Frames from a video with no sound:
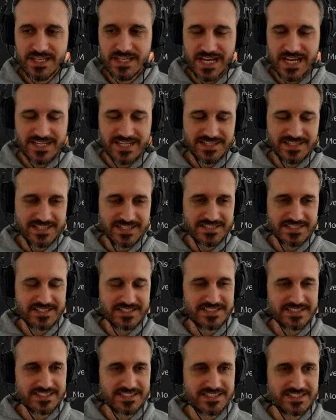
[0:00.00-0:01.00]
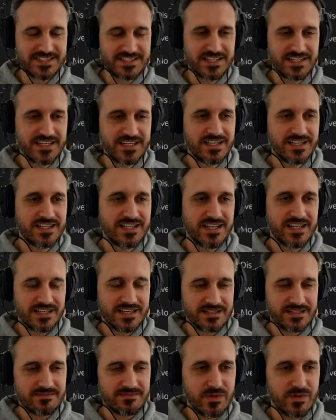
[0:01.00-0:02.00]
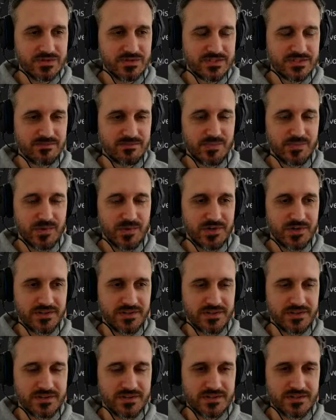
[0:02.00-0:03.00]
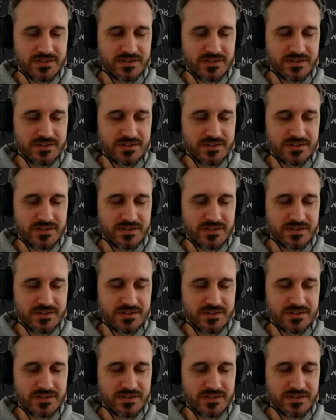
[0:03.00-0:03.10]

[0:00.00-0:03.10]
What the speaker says: I think this is like the most important